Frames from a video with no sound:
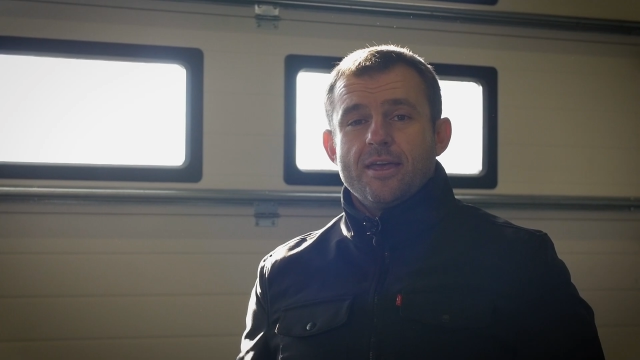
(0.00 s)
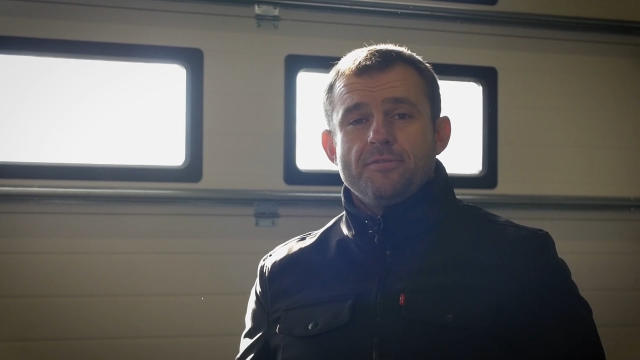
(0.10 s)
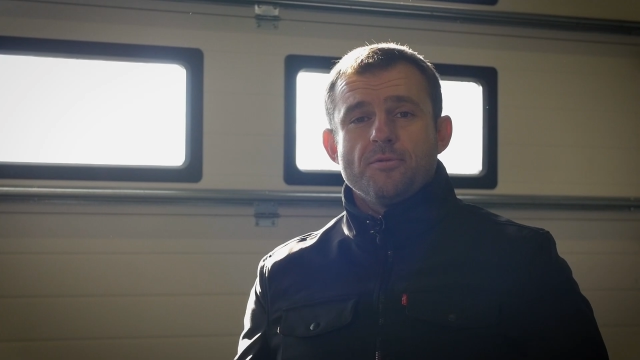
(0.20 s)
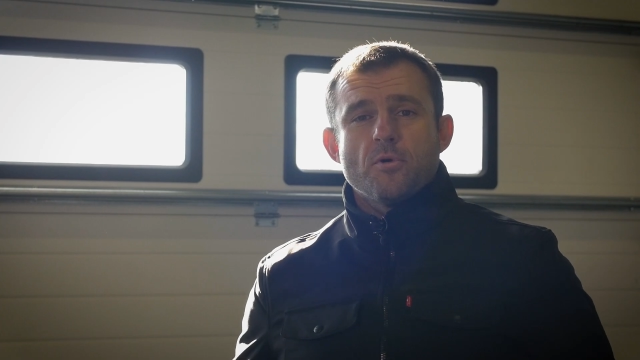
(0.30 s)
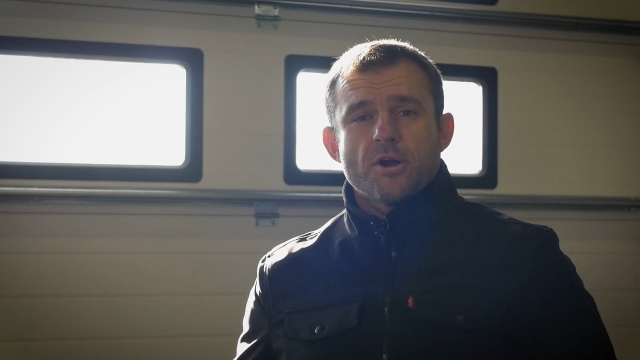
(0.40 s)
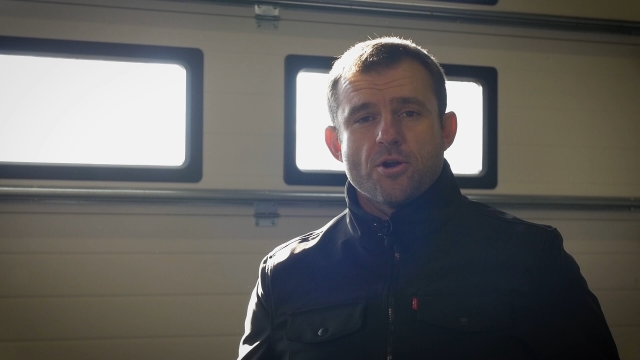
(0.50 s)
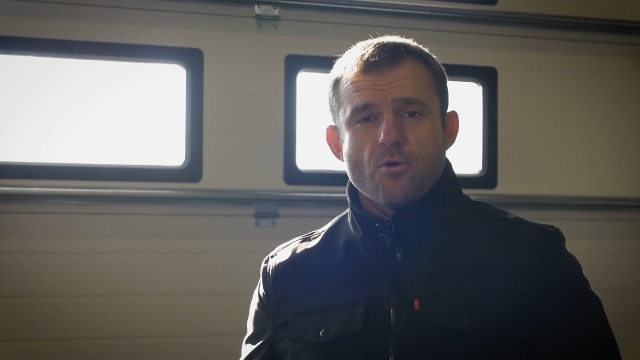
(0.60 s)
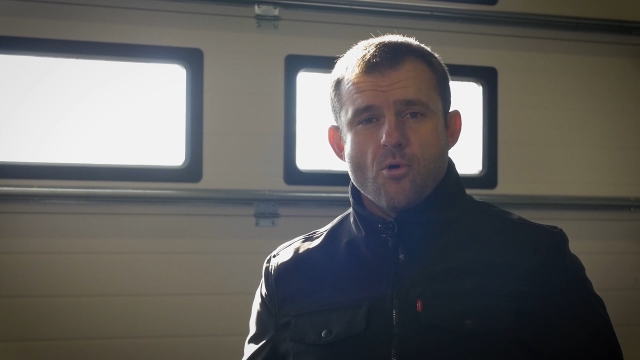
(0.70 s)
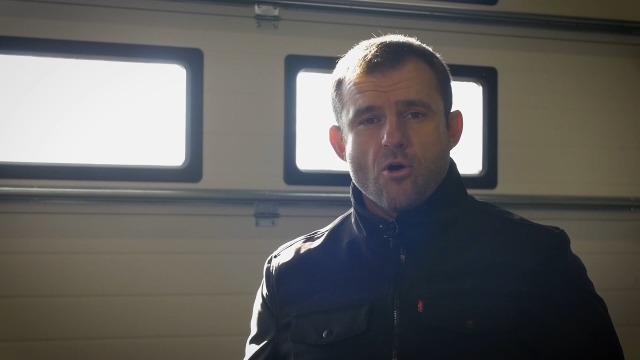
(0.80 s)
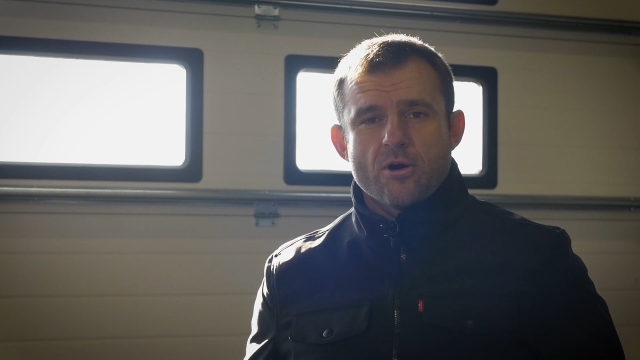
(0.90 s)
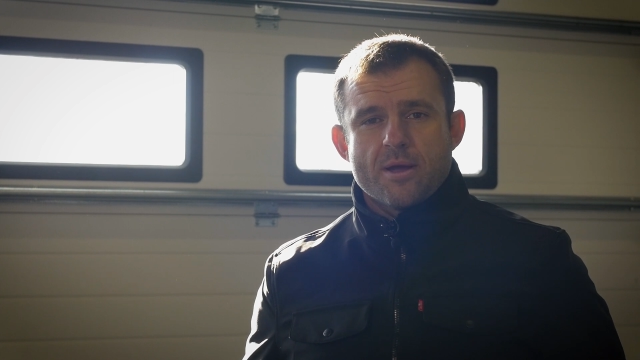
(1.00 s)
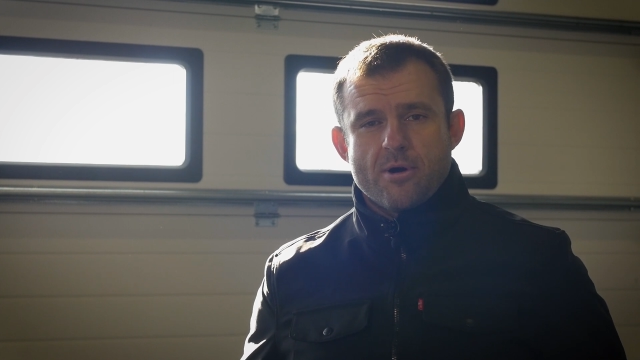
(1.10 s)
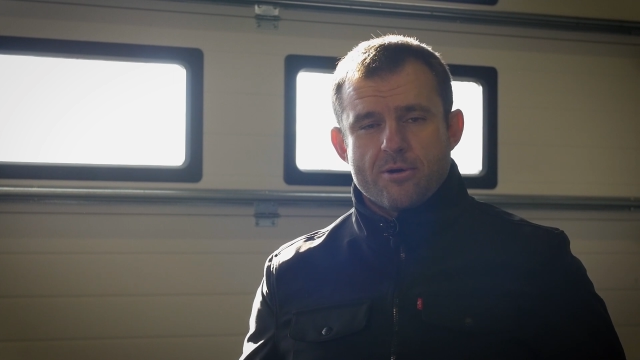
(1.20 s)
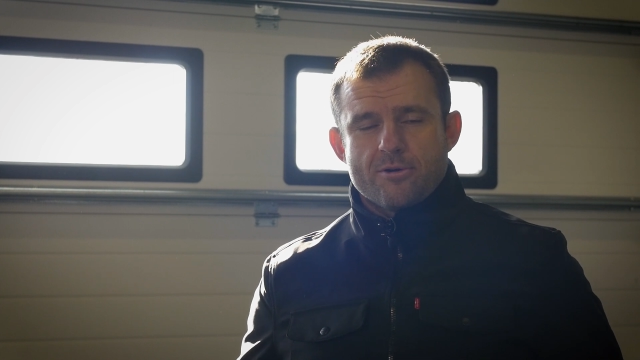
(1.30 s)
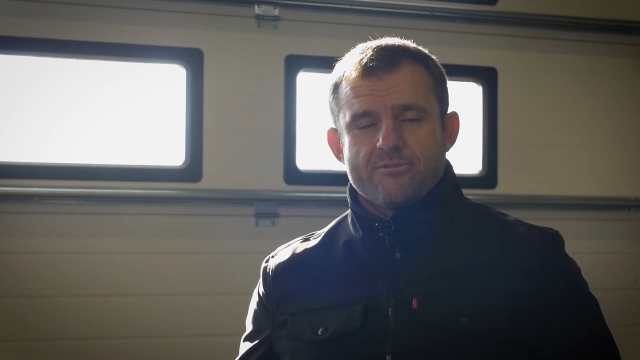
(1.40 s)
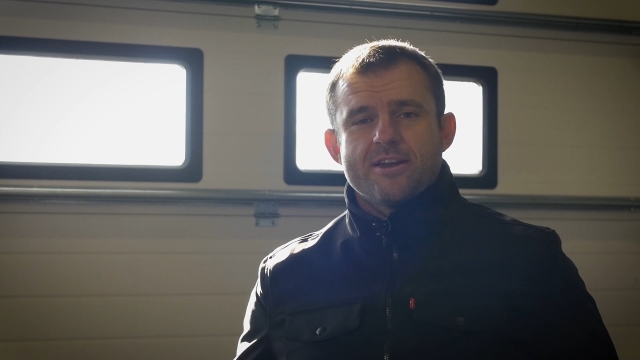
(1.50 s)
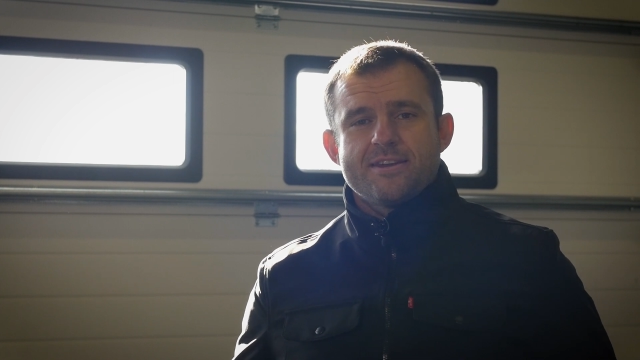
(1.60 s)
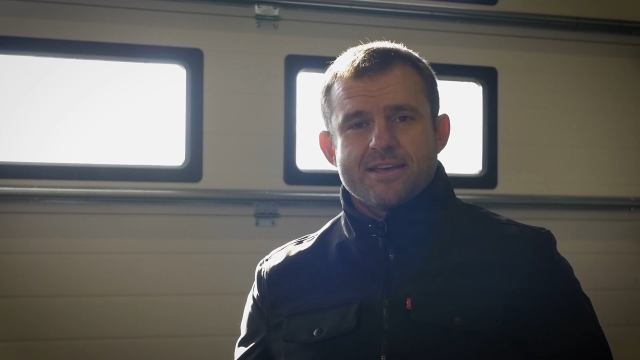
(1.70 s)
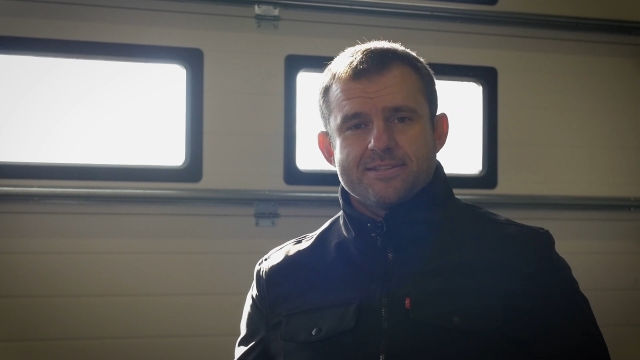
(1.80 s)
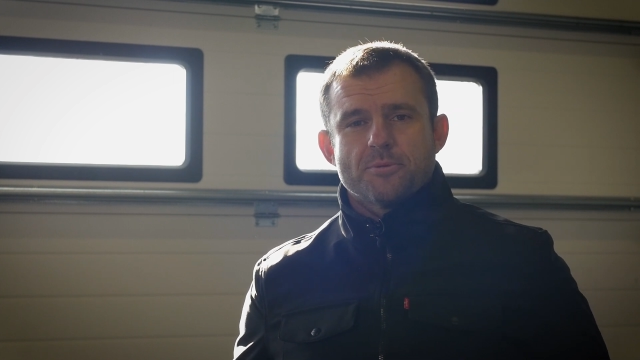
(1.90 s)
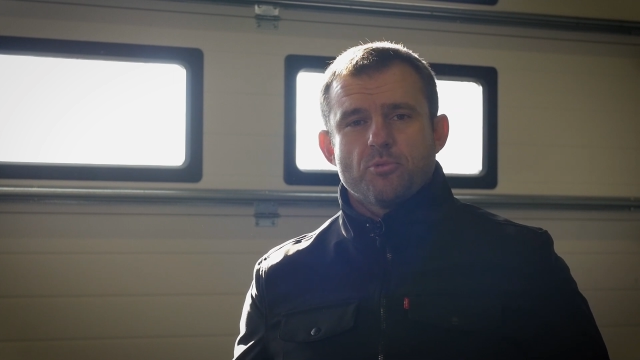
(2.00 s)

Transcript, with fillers: If you want to know more about our fantastic